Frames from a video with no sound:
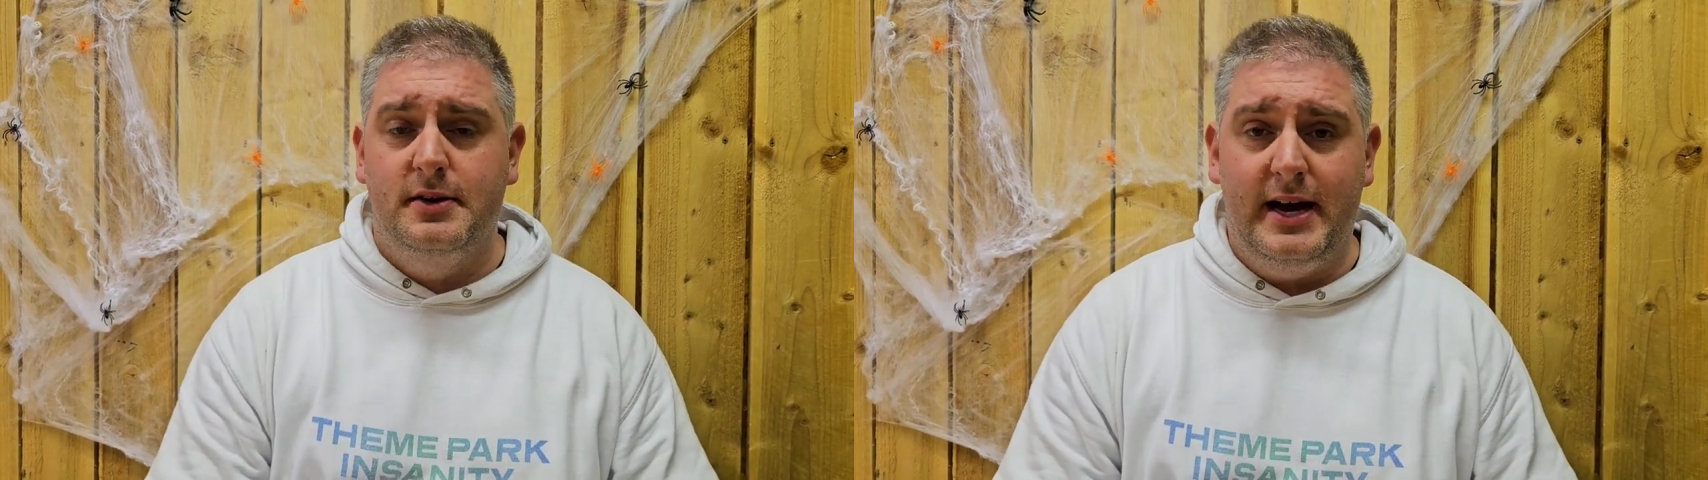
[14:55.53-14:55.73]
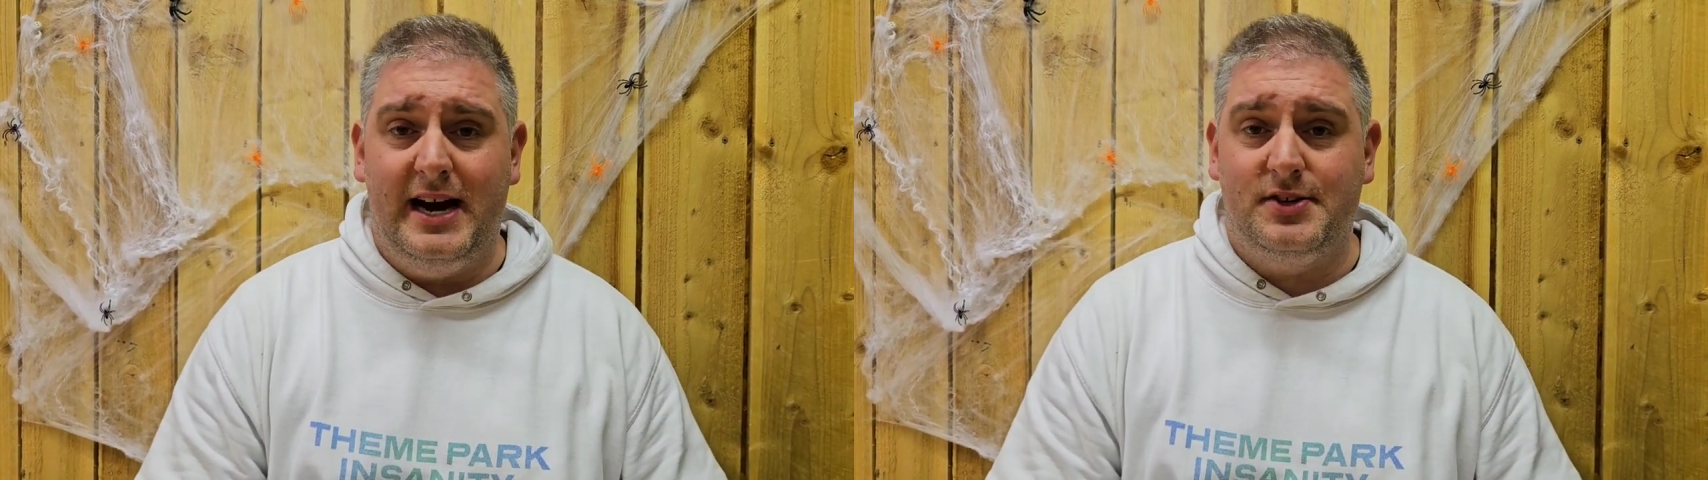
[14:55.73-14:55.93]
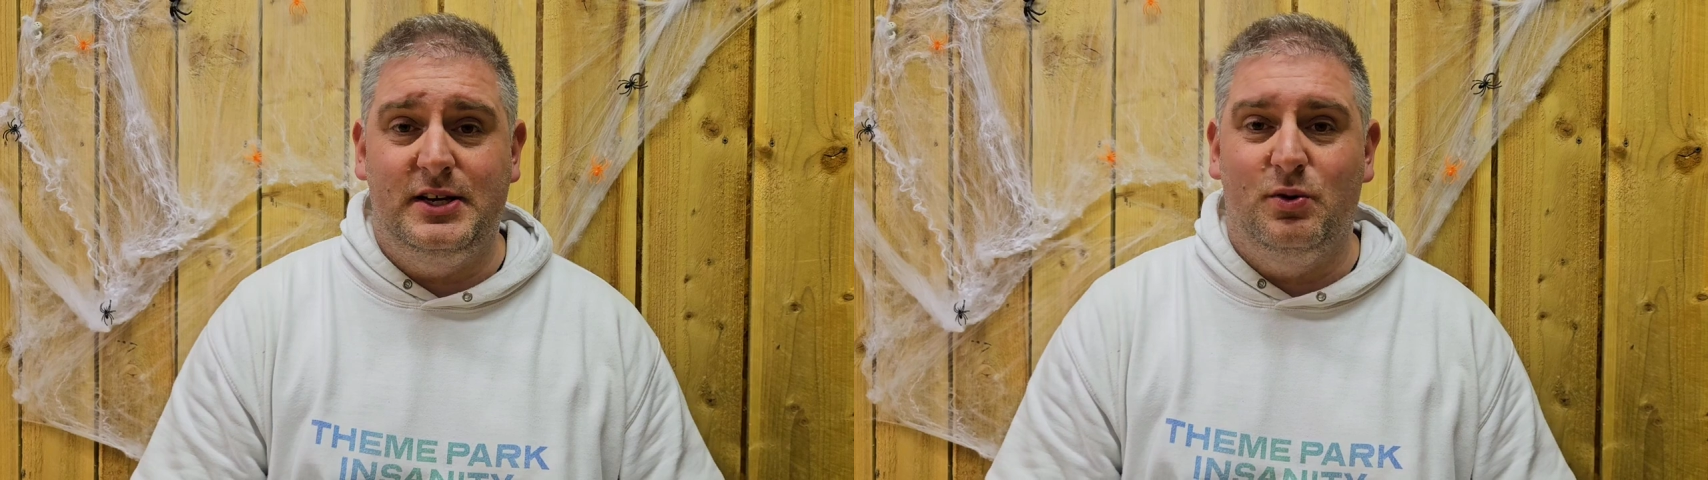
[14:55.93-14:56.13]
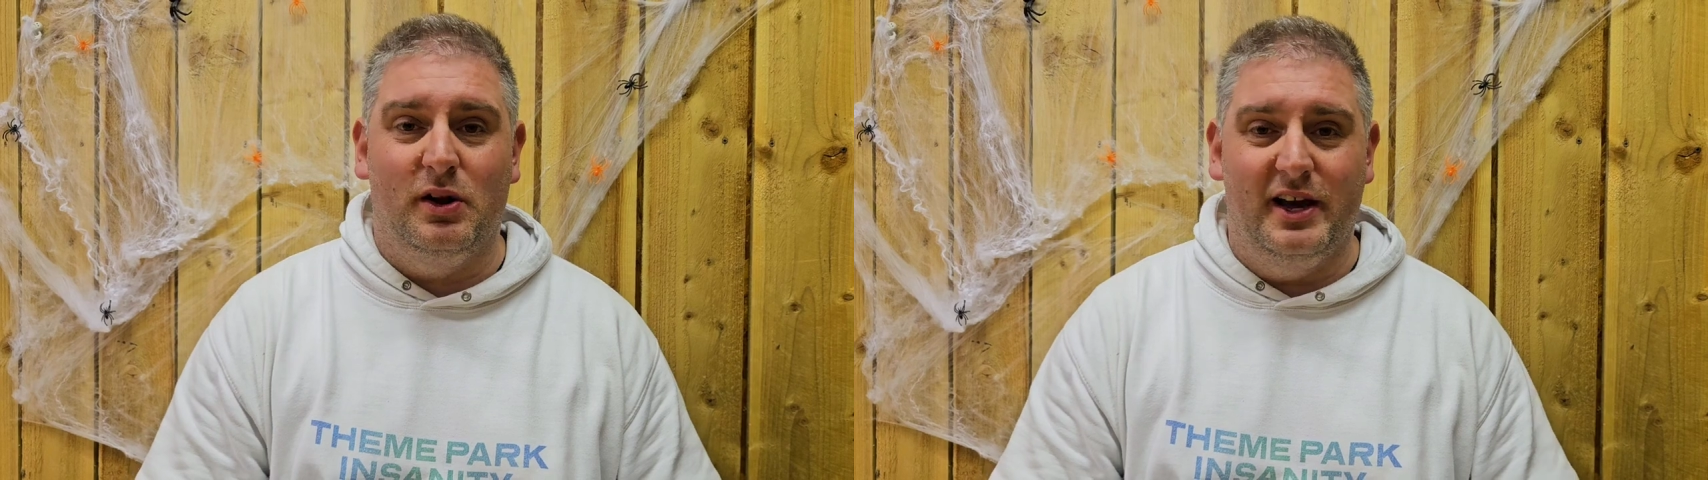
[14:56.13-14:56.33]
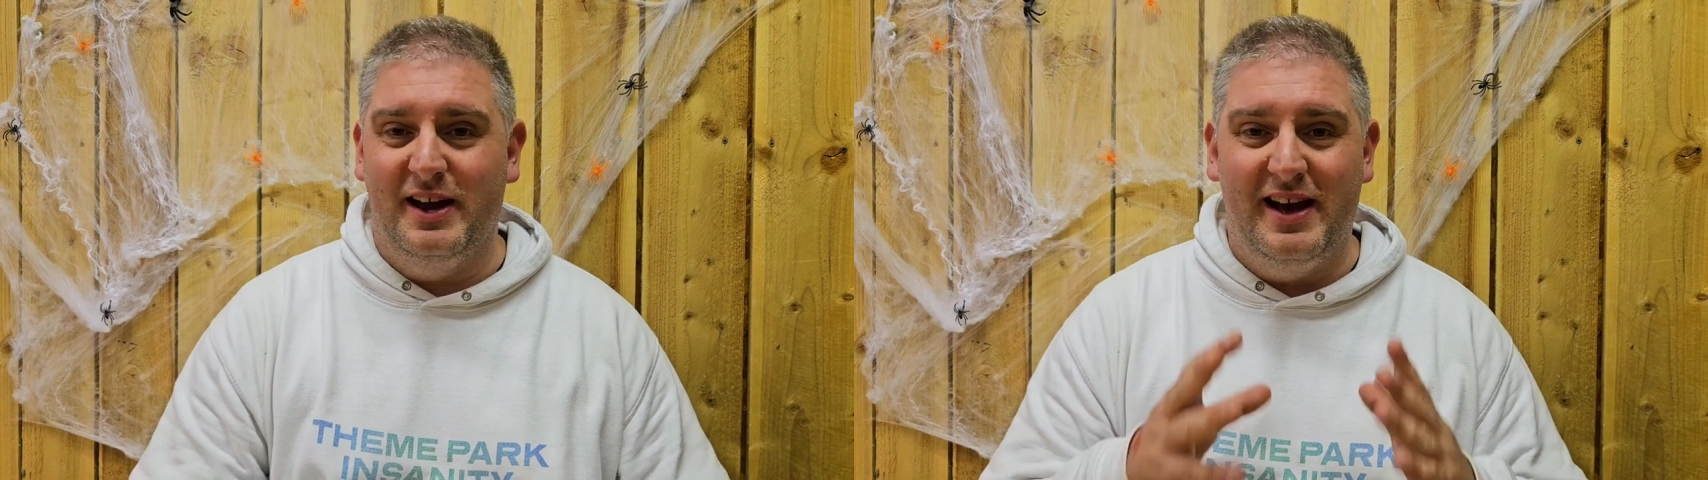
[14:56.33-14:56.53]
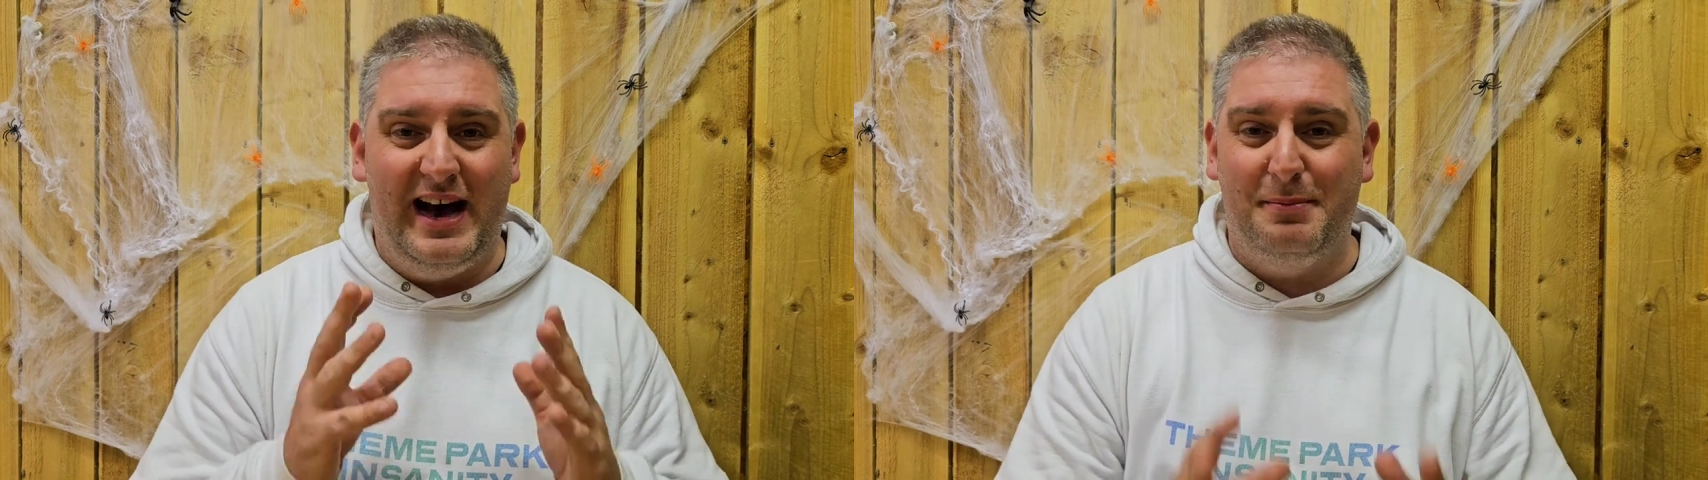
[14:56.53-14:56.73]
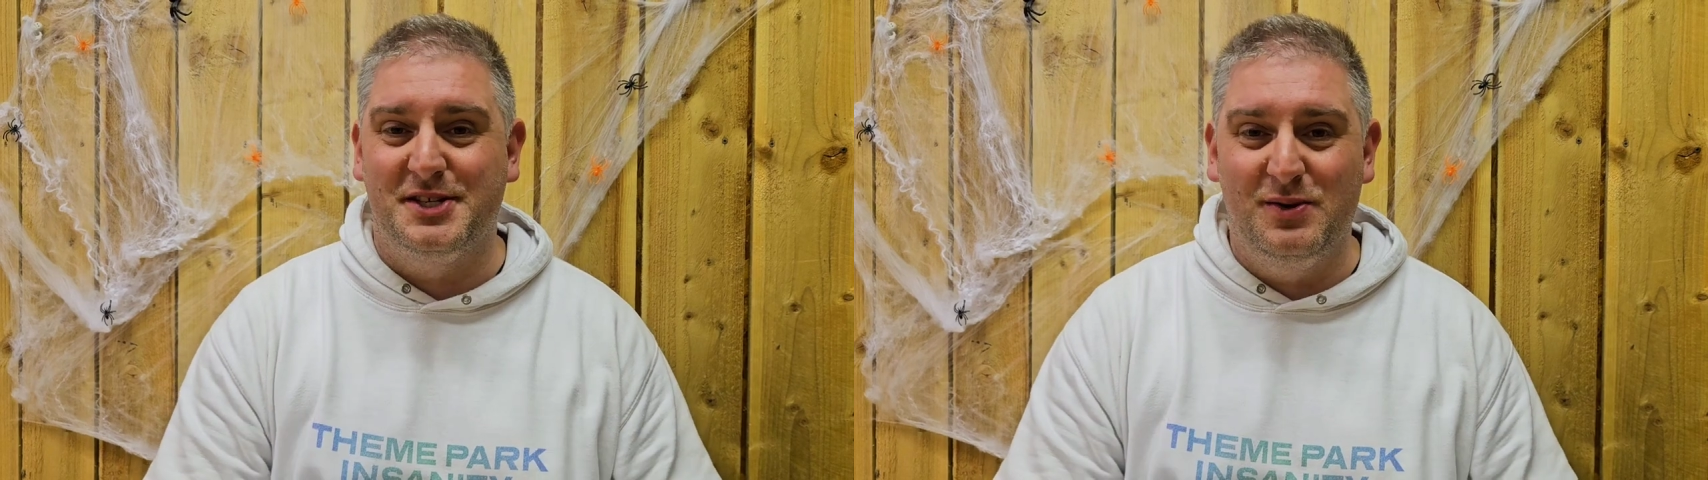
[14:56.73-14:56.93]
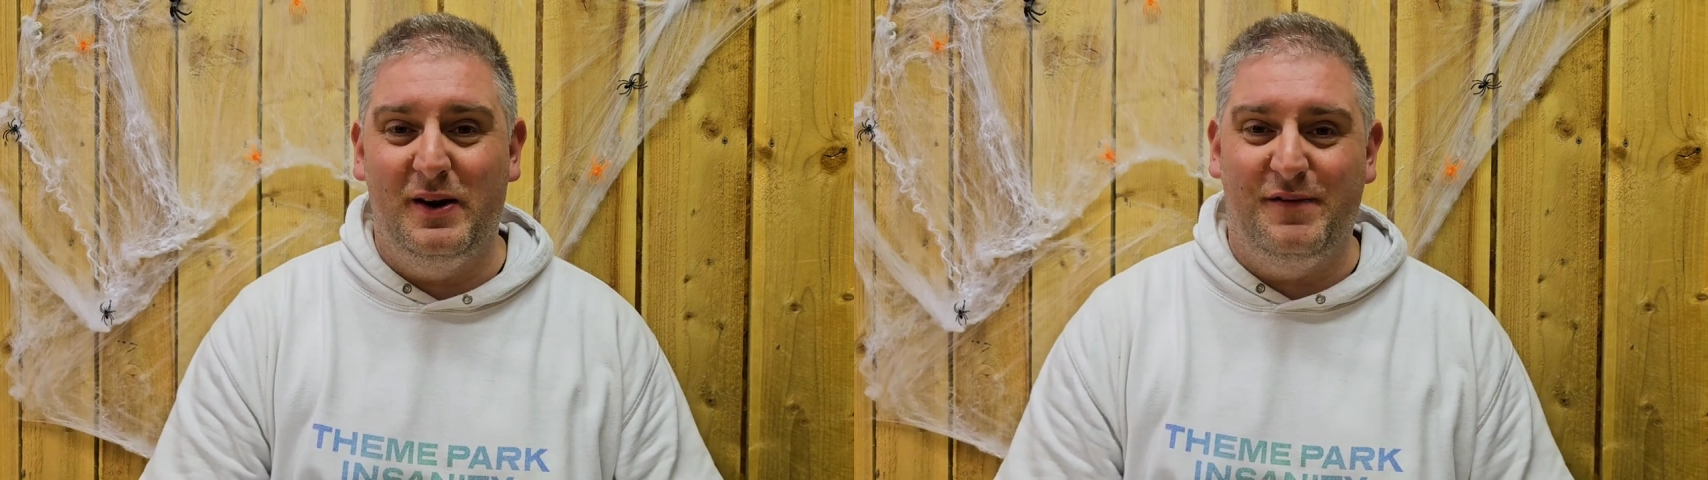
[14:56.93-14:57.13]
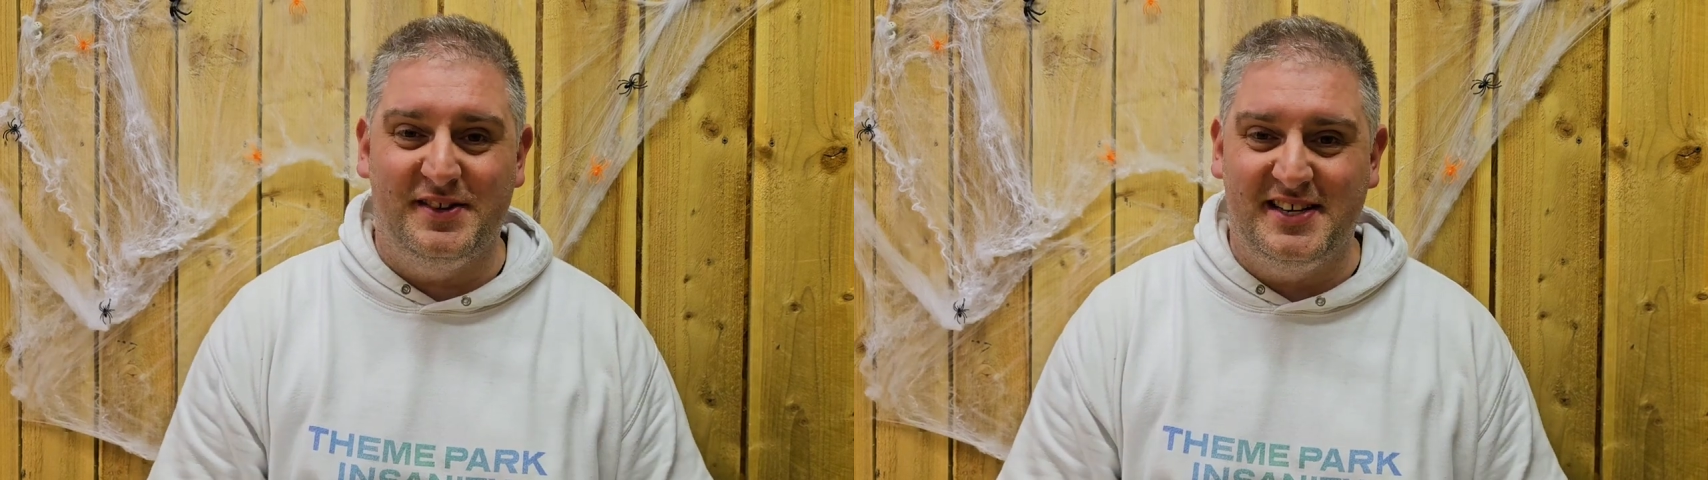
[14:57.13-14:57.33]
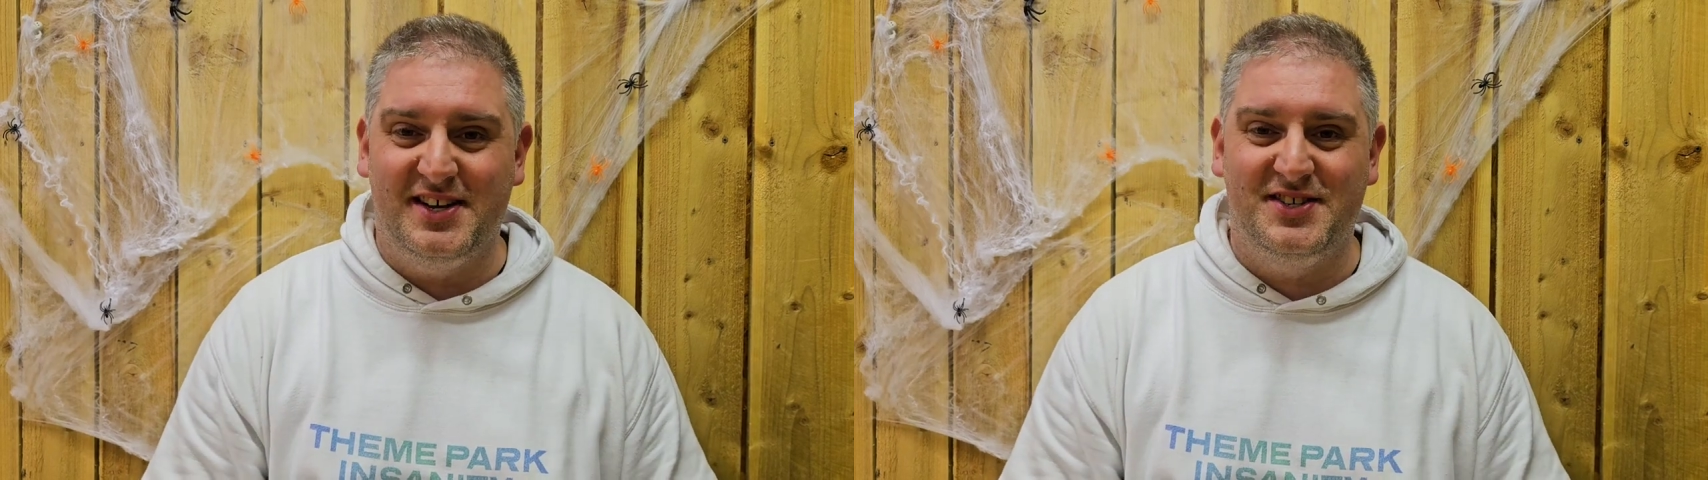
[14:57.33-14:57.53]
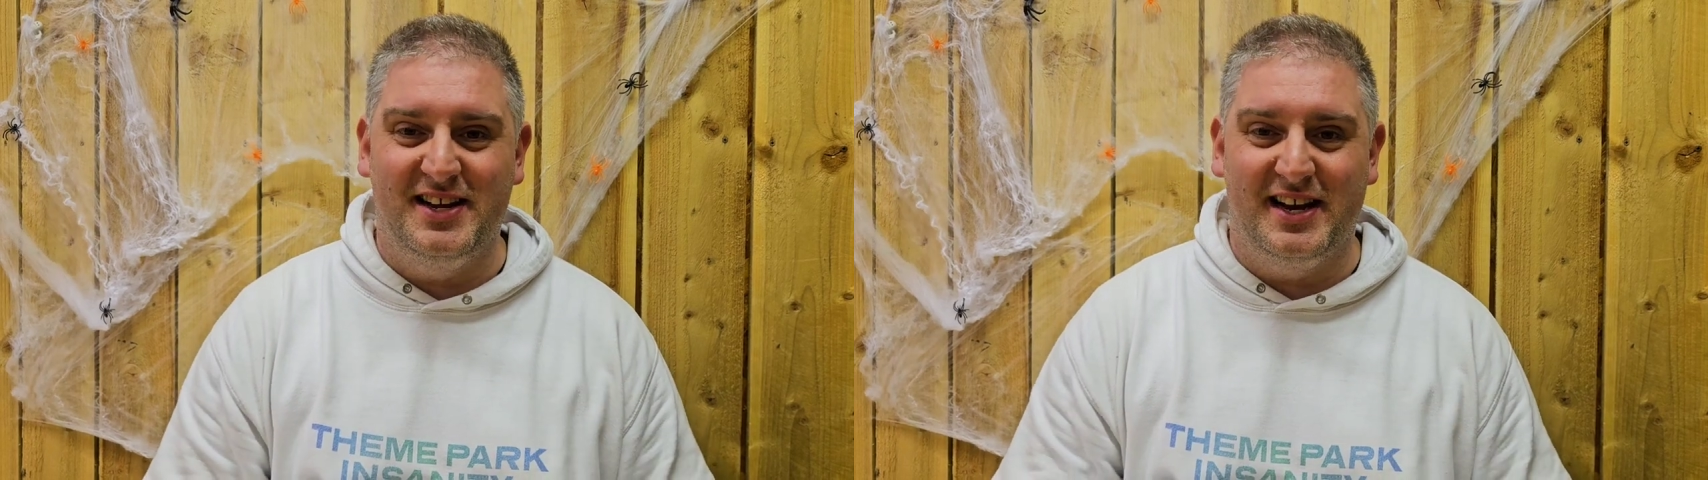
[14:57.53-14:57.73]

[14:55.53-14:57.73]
Acting quality, absolutely fantastic.